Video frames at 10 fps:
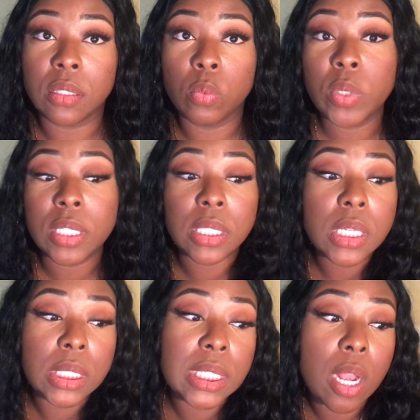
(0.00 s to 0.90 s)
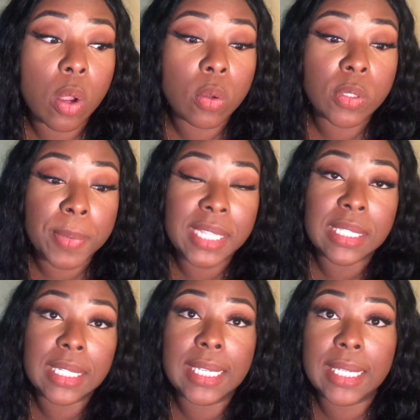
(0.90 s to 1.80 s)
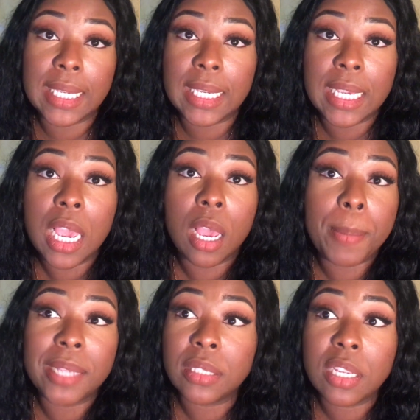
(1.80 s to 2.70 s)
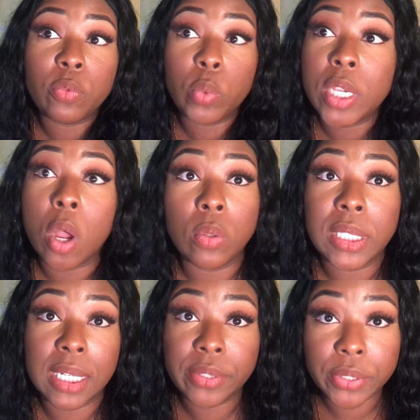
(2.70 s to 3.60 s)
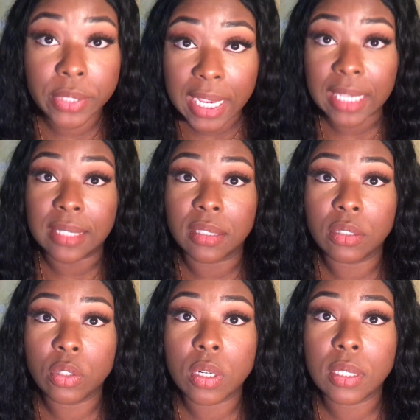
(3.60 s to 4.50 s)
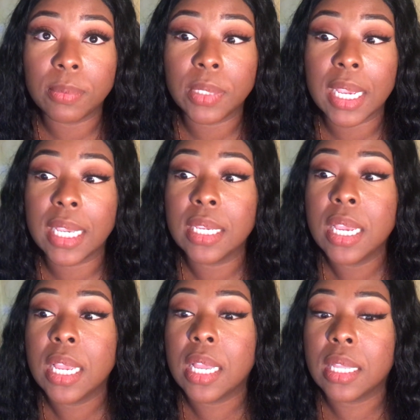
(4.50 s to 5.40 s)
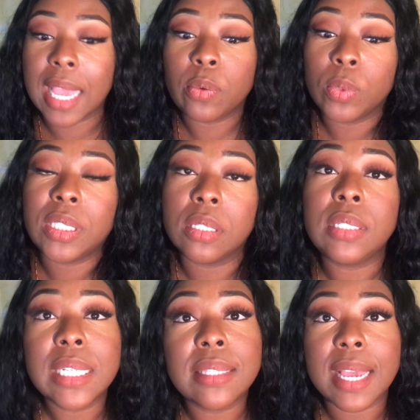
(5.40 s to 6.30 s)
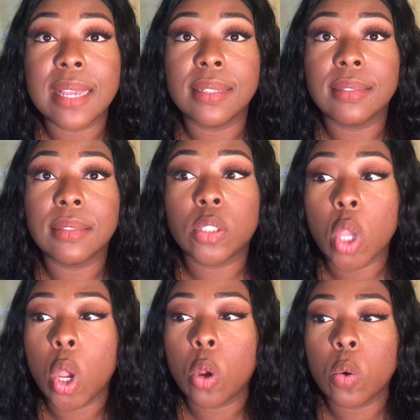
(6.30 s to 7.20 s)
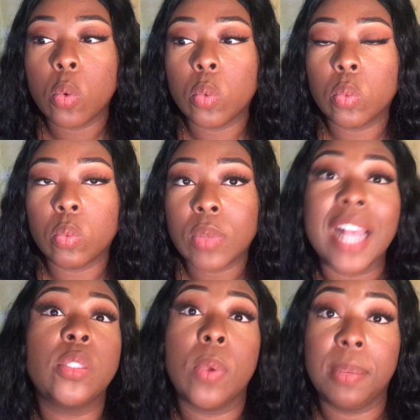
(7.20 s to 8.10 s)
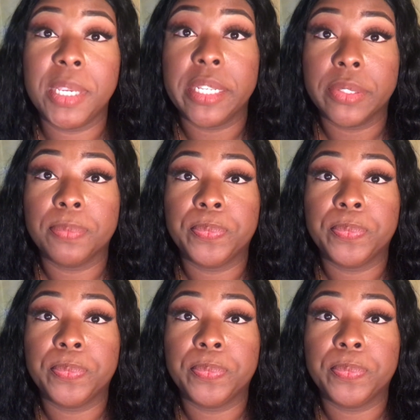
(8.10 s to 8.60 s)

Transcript: We still need our own space to kiki about stuff we only understand. You know what I'm saying? Like, we still need that. So that's why I'm here.